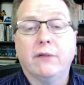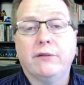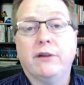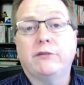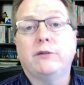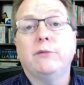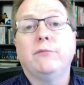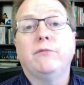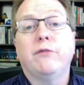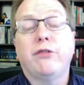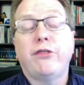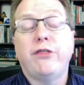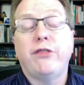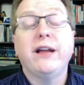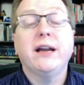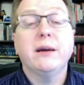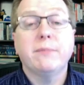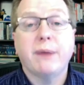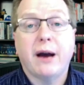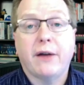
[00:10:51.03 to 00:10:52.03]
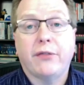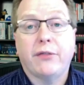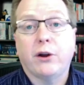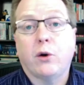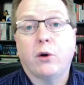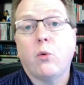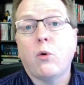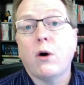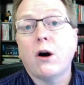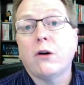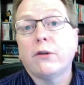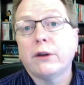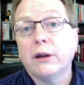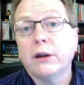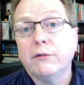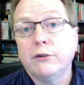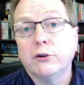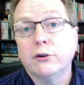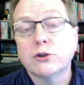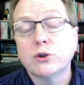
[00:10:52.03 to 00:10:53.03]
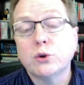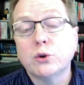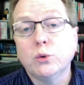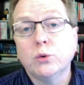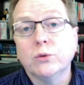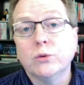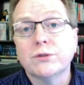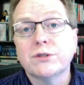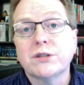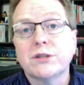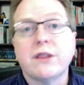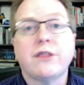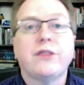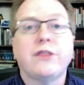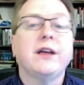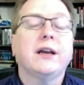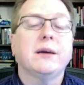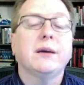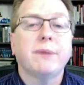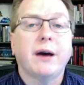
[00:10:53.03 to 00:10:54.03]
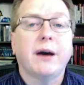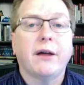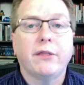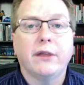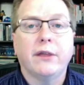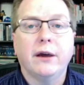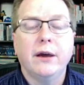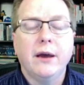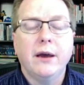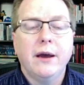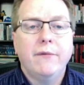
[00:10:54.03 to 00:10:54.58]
You have to think about the quality of your tools and think about the